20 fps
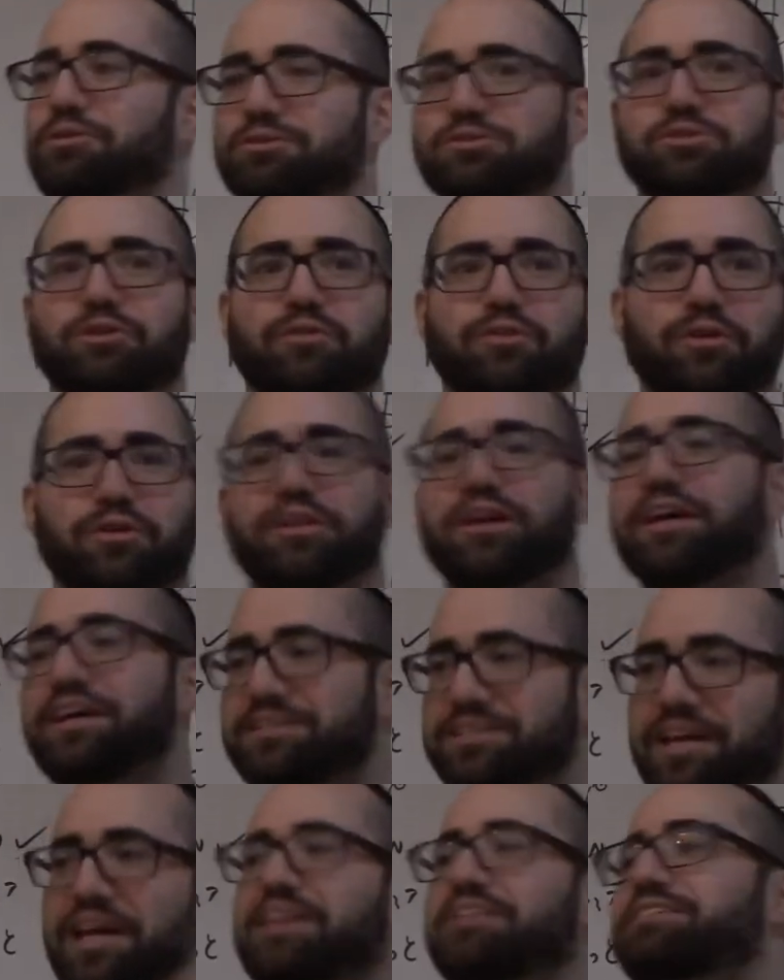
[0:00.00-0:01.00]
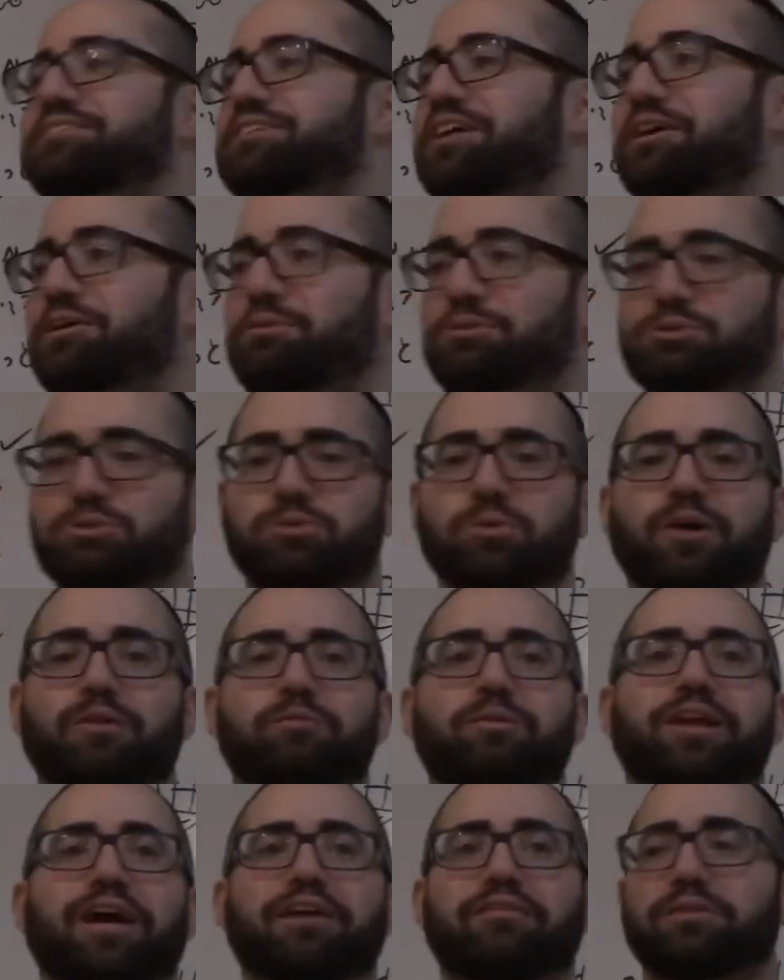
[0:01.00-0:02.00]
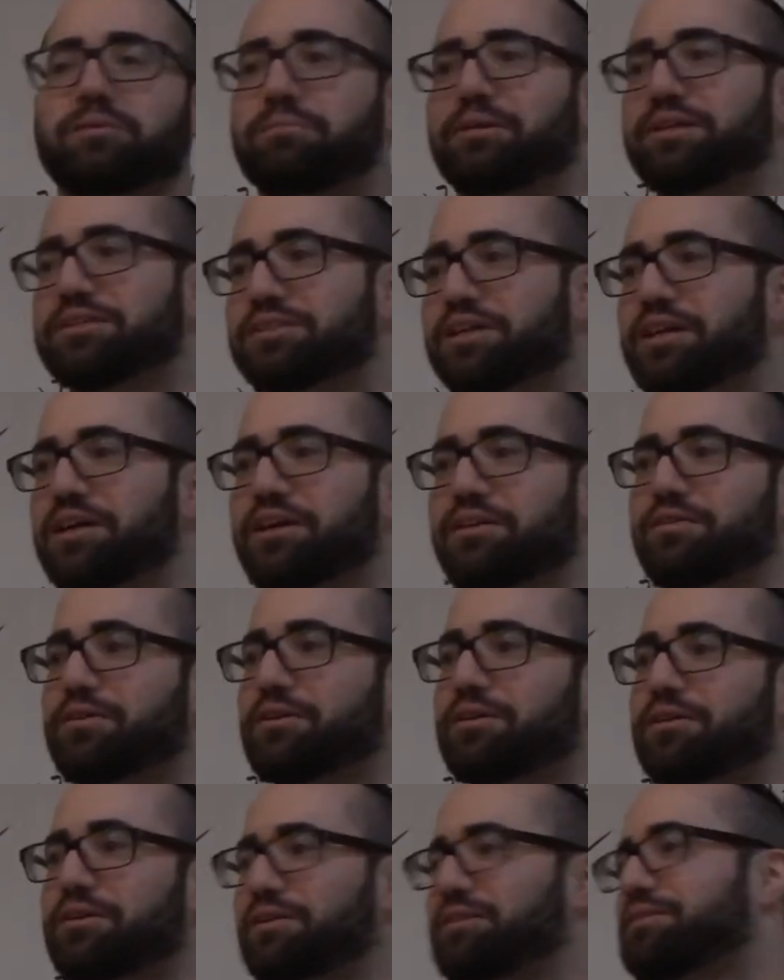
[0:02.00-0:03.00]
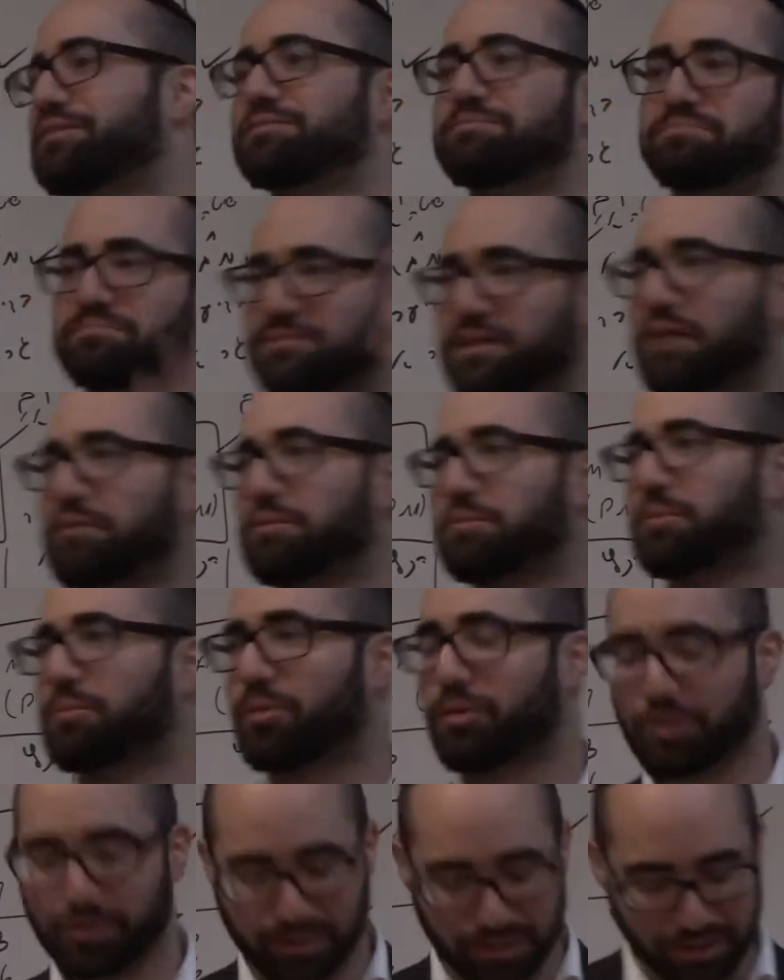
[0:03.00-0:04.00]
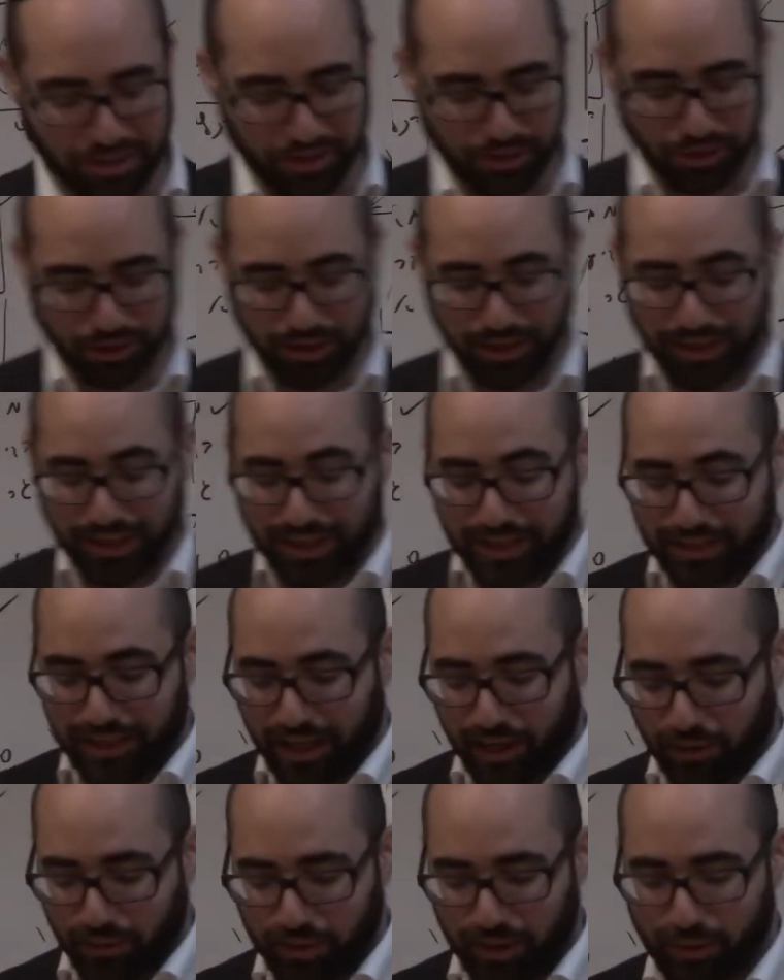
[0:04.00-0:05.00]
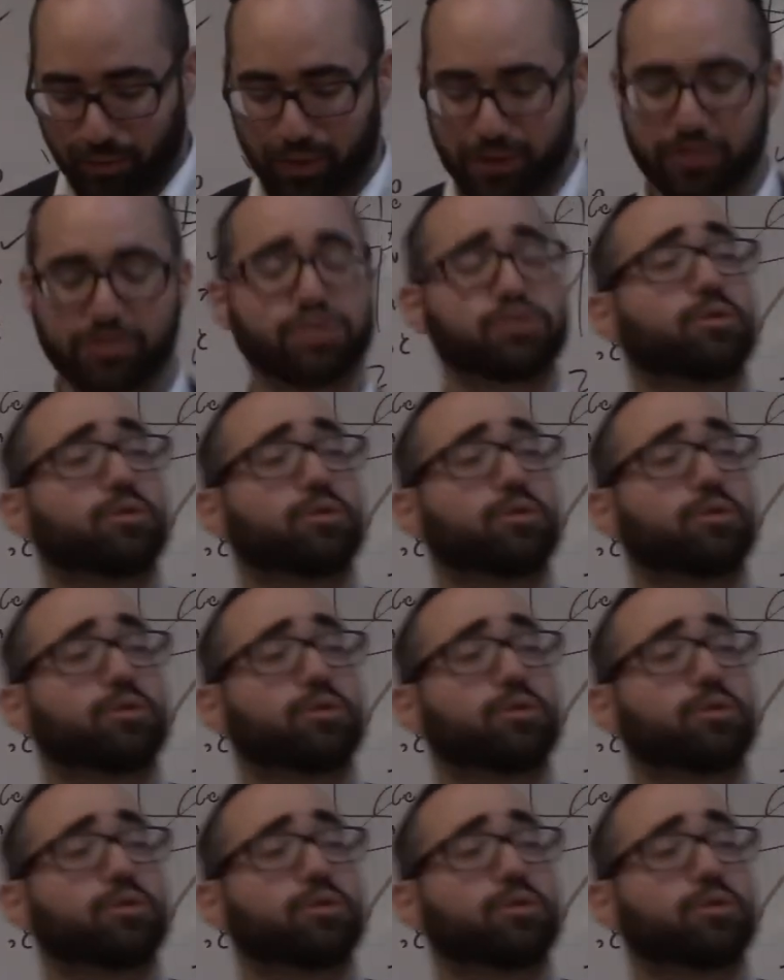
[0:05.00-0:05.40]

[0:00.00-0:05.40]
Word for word: and so forth. It's an endless cycle, which is why I've been having bees for time immemorial, essentially. Now, what I just